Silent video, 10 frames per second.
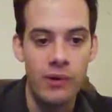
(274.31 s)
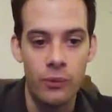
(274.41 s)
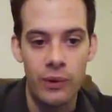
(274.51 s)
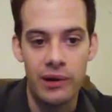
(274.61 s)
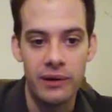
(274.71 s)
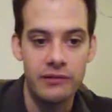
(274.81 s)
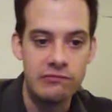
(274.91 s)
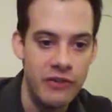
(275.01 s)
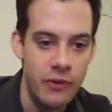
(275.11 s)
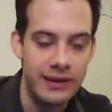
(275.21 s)
we're
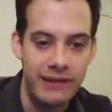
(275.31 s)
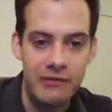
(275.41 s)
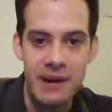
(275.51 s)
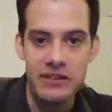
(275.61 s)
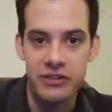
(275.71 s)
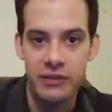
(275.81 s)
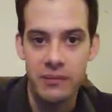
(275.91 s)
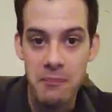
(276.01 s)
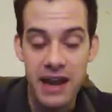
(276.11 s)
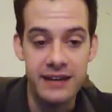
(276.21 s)
reviewing the information
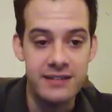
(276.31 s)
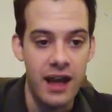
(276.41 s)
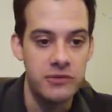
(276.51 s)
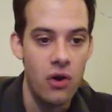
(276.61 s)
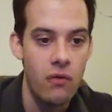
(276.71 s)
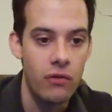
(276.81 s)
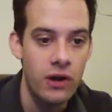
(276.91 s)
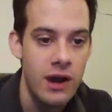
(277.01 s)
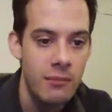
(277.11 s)
many times over,